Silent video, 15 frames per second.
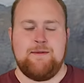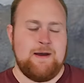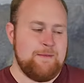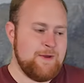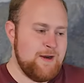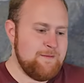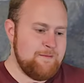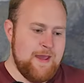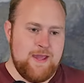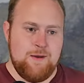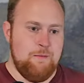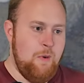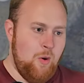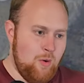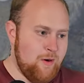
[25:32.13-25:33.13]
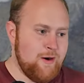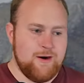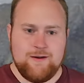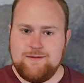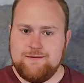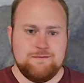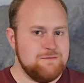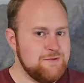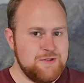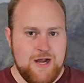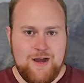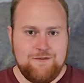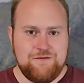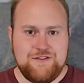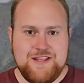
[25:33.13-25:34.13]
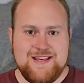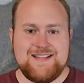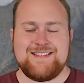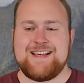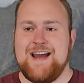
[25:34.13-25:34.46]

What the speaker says: I'm gonna make more of this.